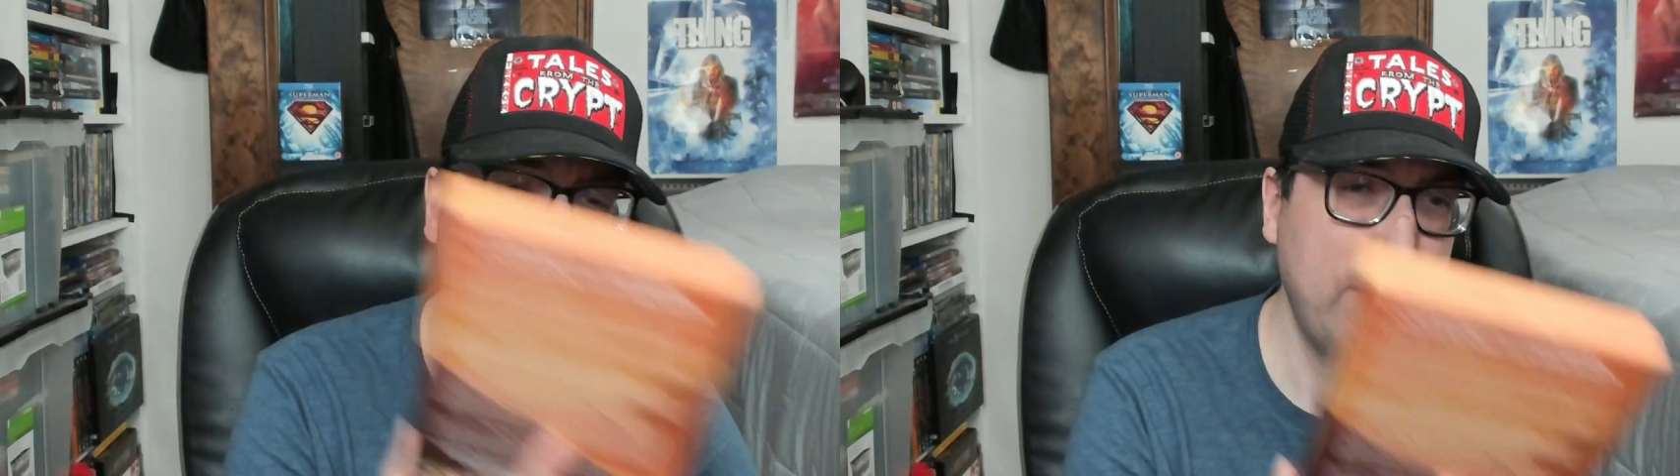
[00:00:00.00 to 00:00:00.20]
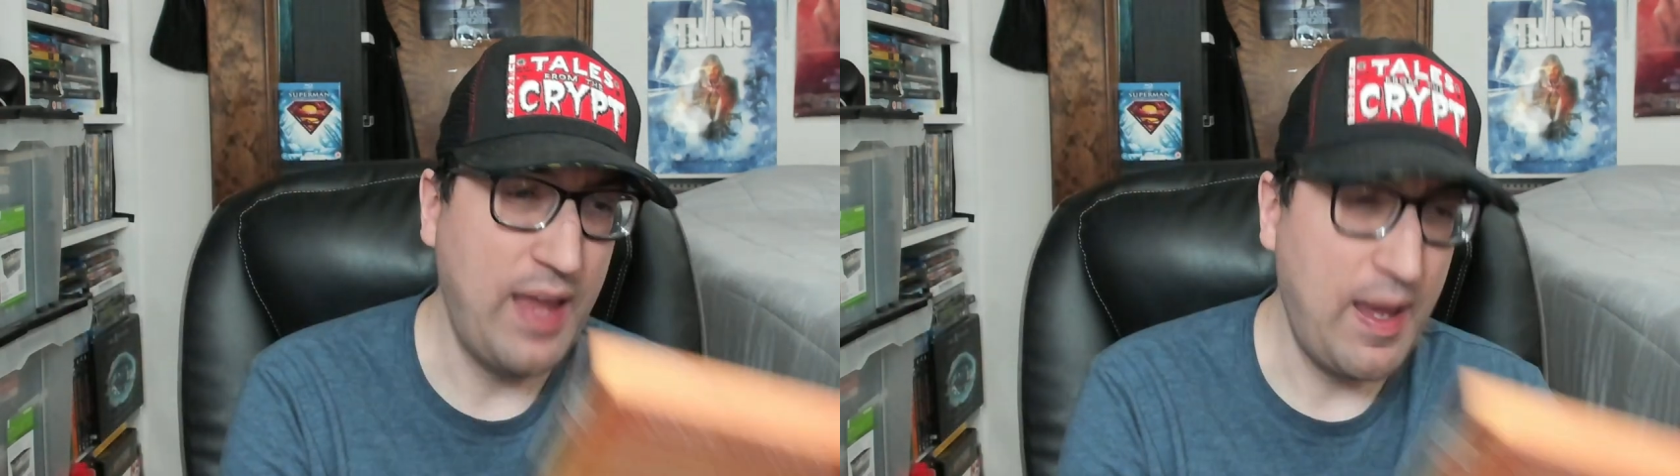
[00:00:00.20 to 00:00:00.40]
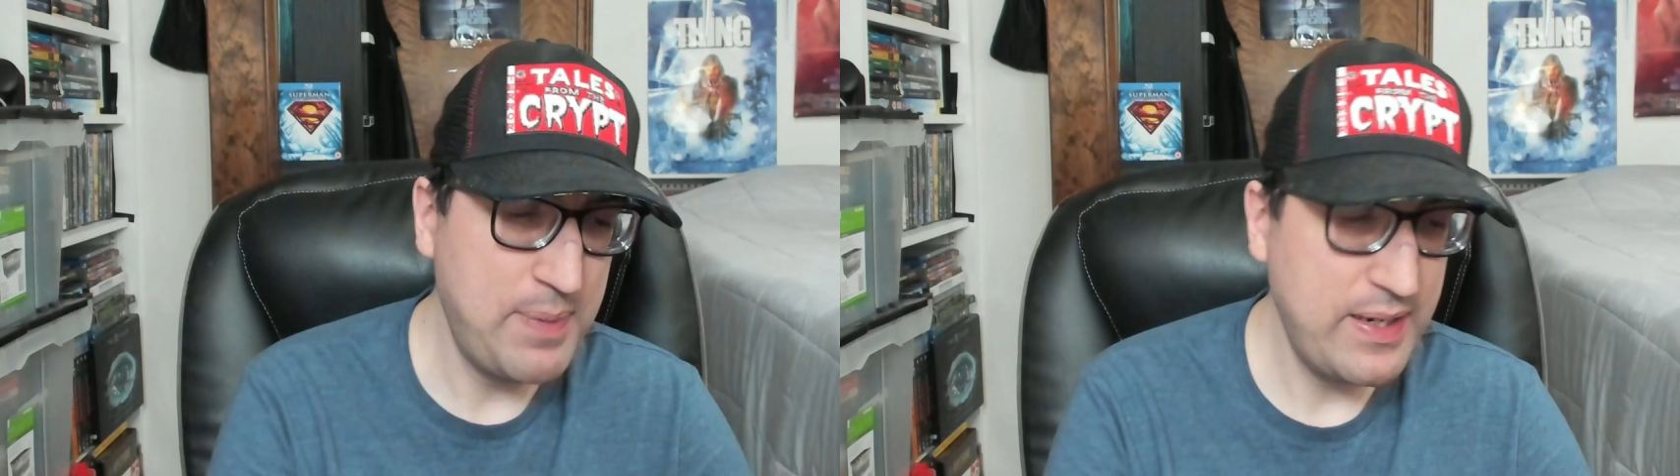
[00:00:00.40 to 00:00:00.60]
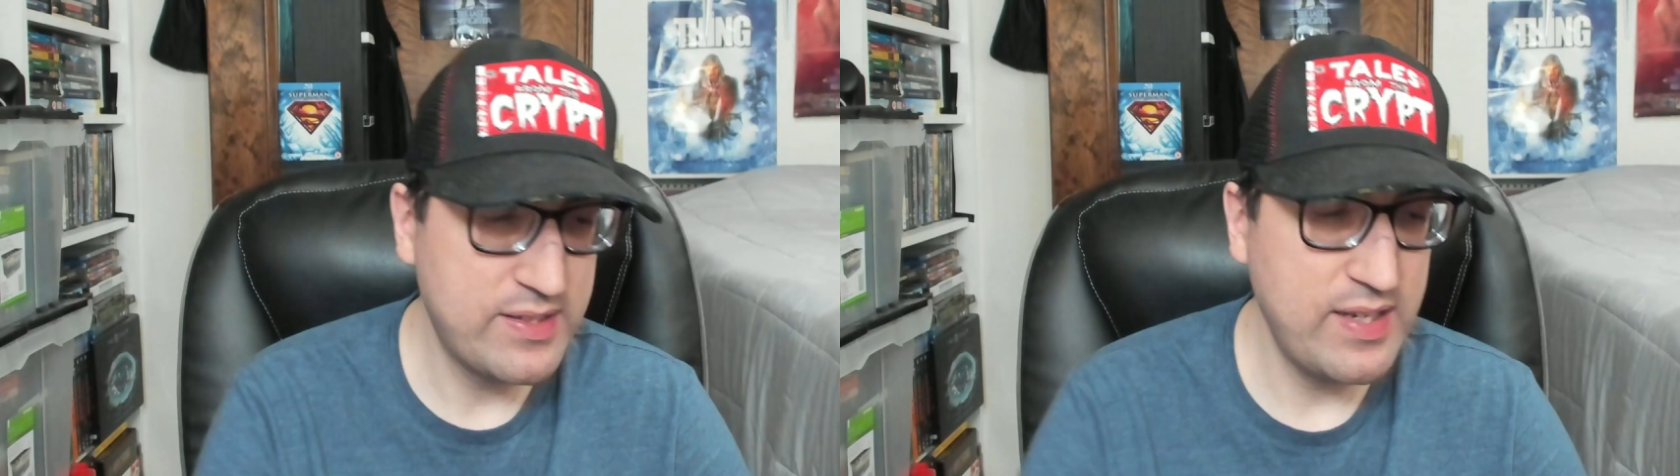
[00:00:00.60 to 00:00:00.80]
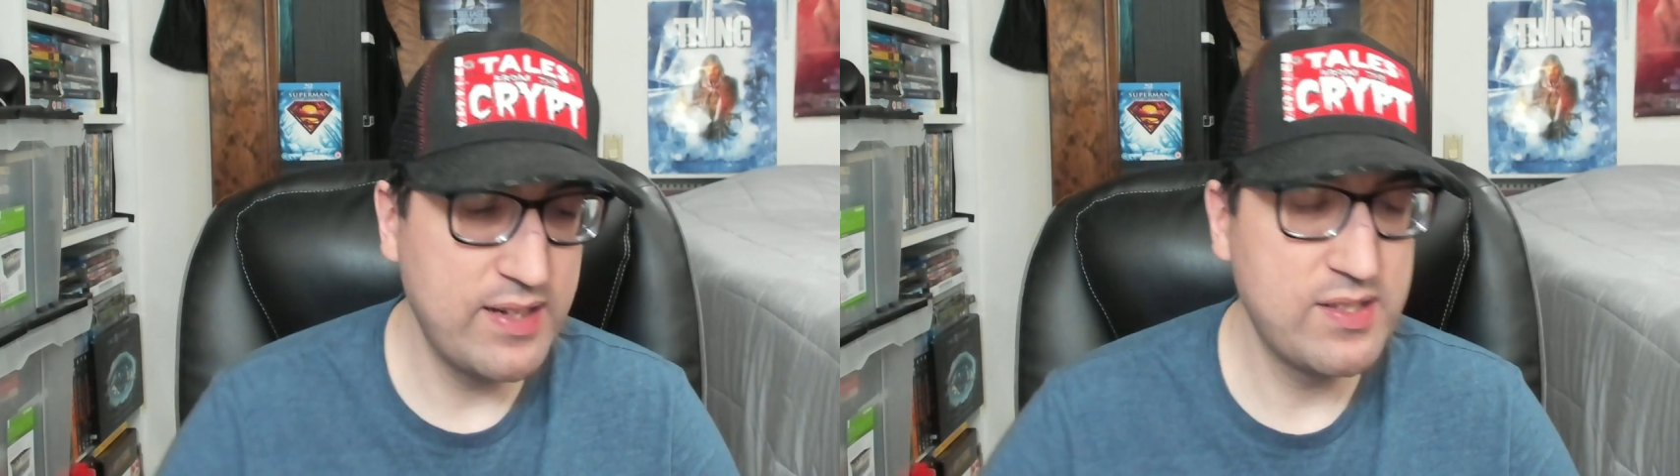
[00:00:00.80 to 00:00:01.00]
That being
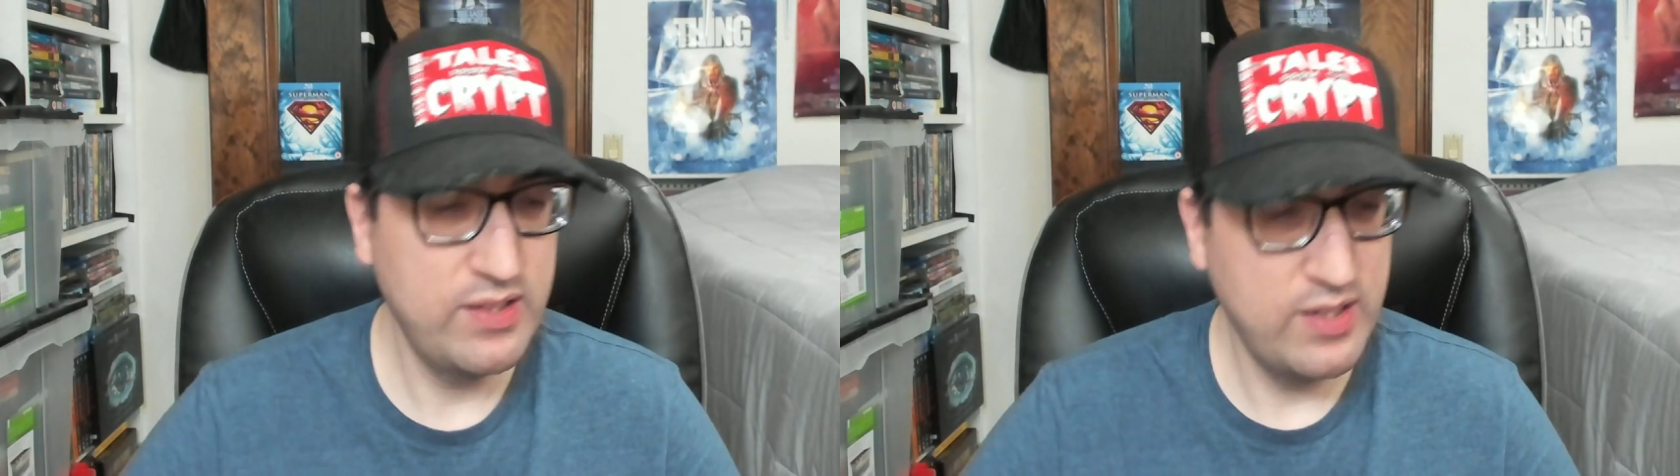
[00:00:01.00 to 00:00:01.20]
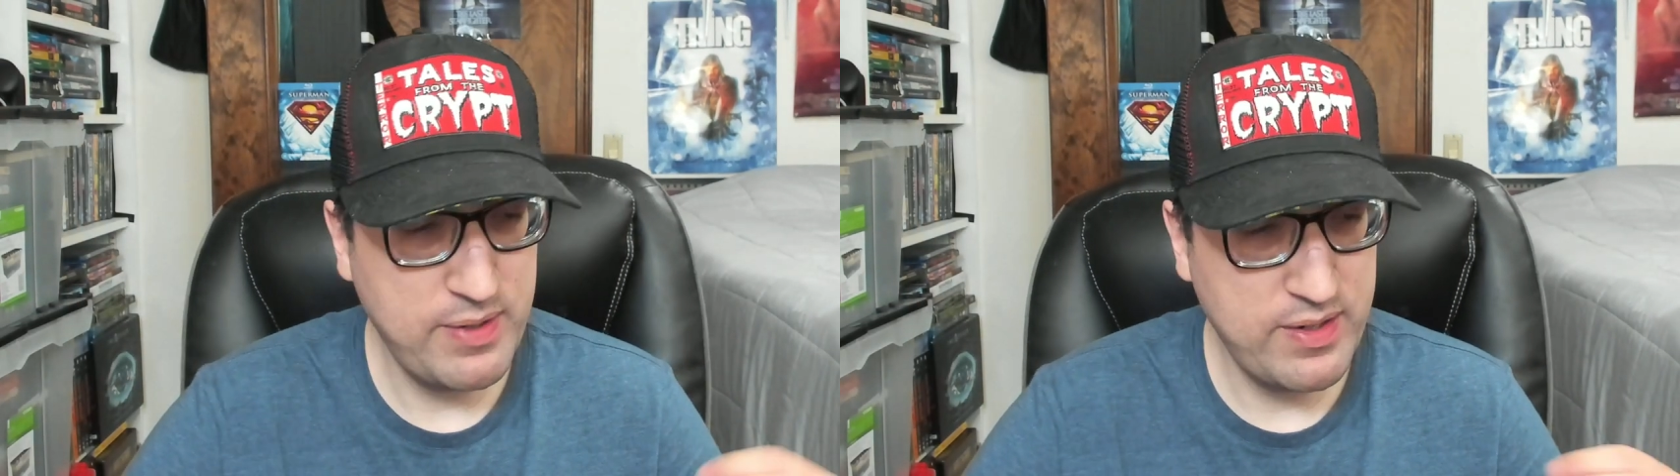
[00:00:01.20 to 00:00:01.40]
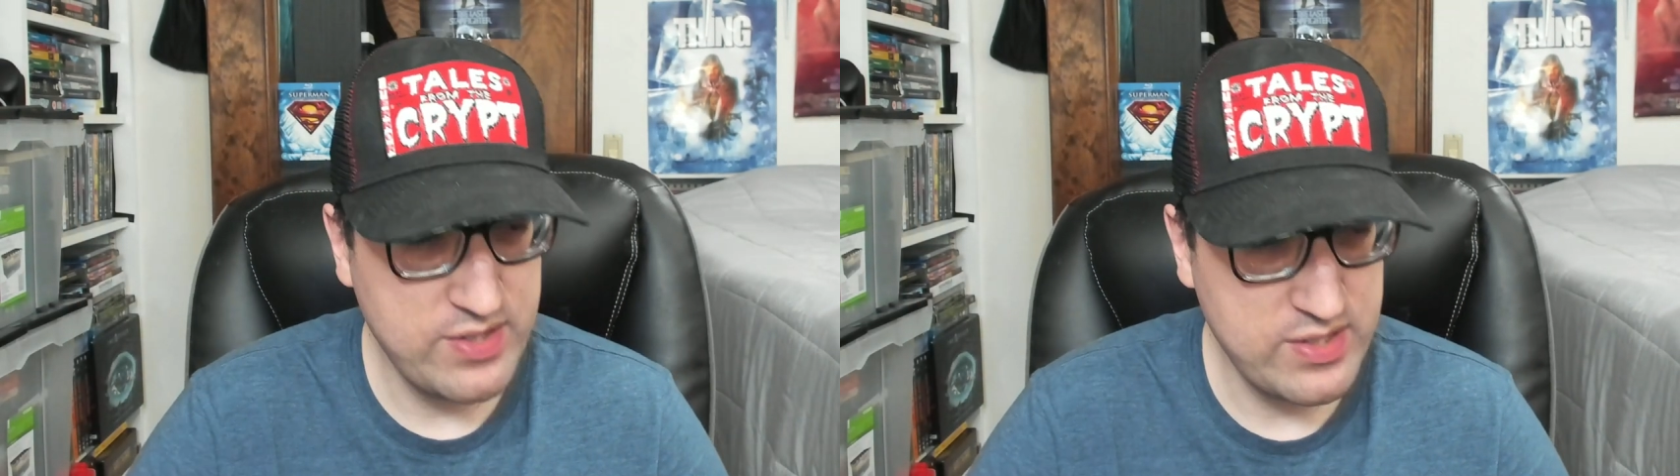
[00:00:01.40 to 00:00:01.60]
said, it's a little bit of a